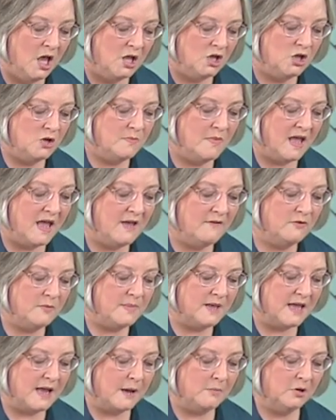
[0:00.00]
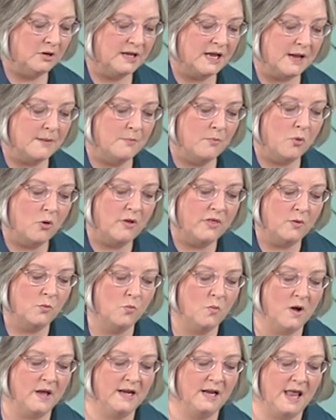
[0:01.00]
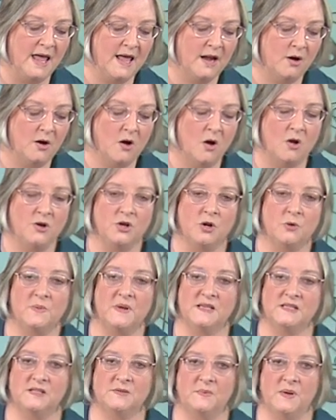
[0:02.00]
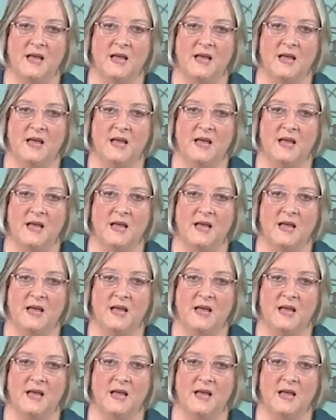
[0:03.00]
you may even be able to get more than one letter on your piece of